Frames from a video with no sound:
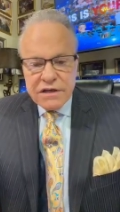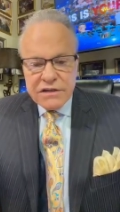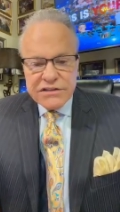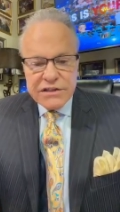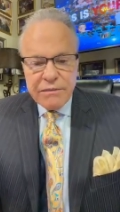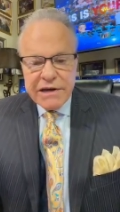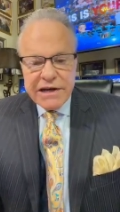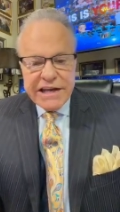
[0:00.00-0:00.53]

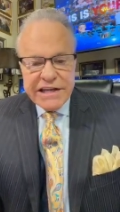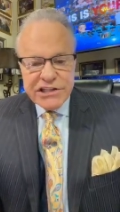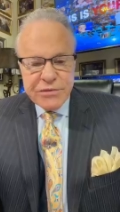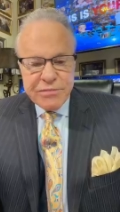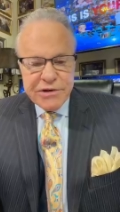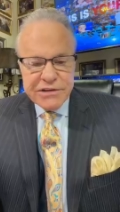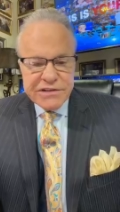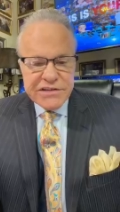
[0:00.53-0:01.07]
Somebody needs to
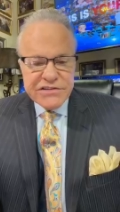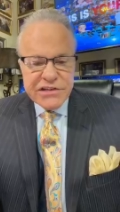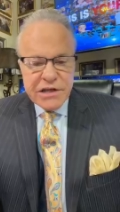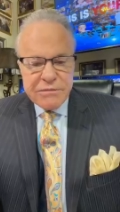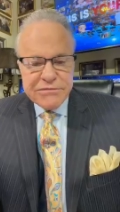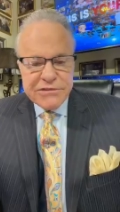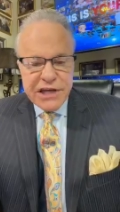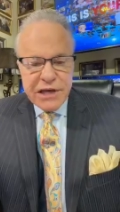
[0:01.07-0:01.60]
put this
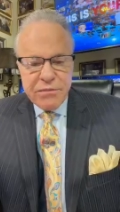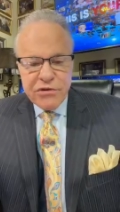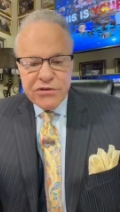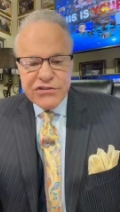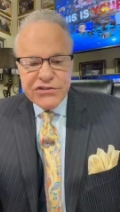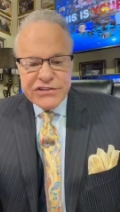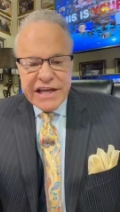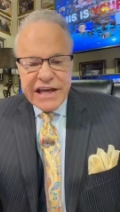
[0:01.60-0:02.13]
up. Double
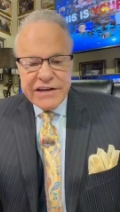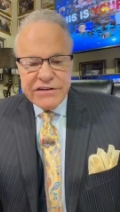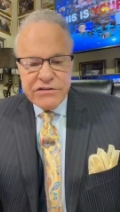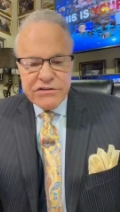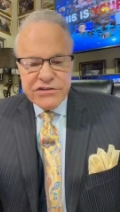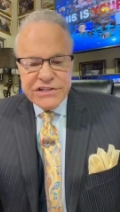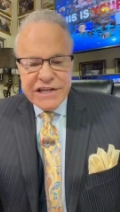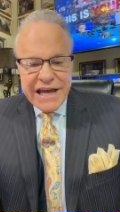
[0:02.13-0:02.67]

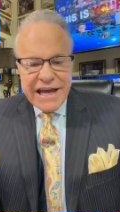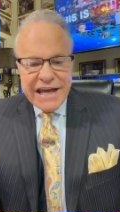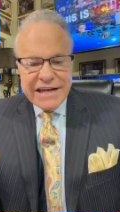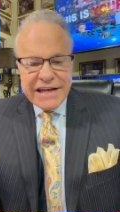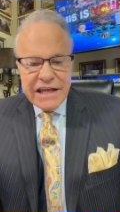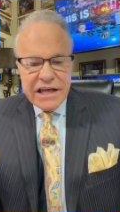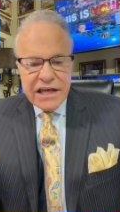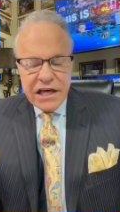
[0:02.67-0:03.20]
standards
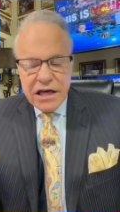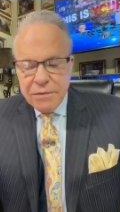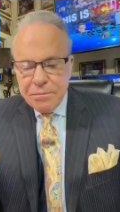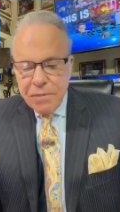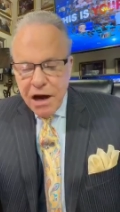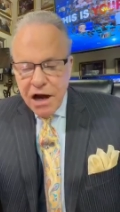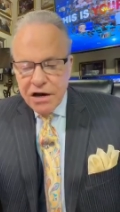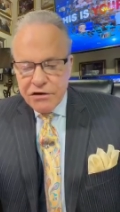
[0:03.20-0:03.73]
and
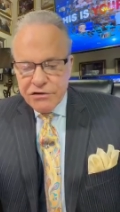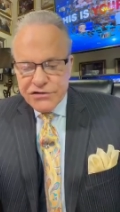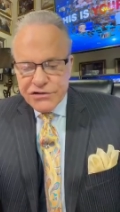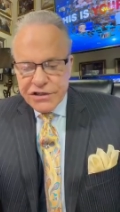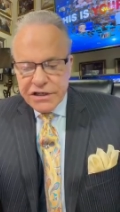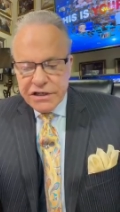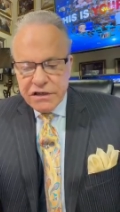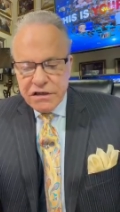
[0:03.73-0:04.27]

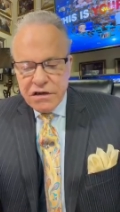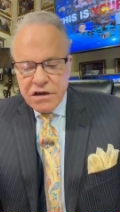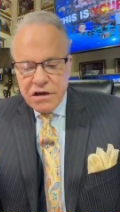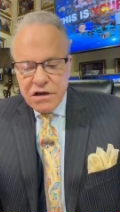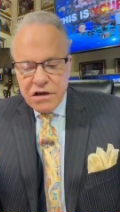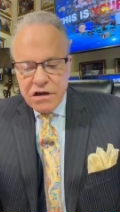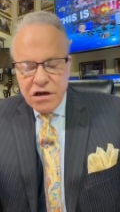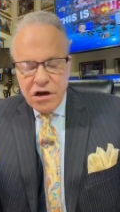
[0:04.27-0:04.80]
hypocrisy
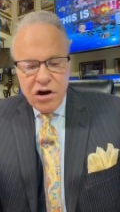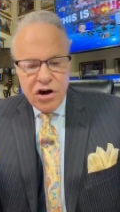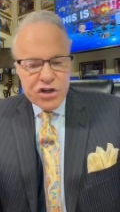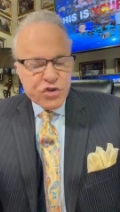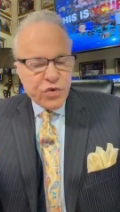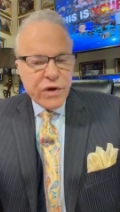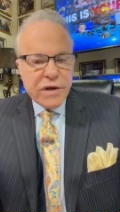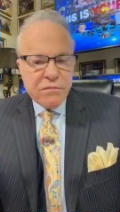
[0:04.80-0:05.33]
are
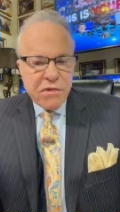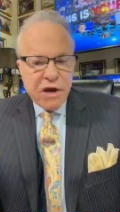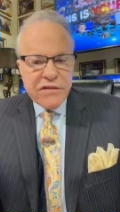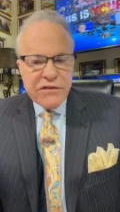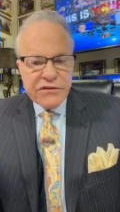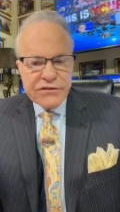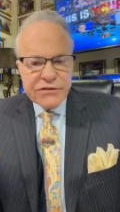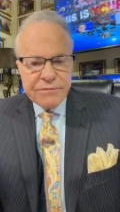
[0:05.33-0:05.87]
twin
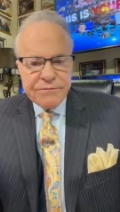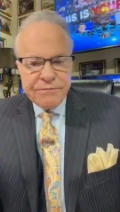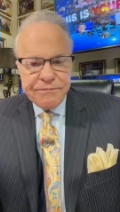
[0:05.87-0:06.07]
brothers.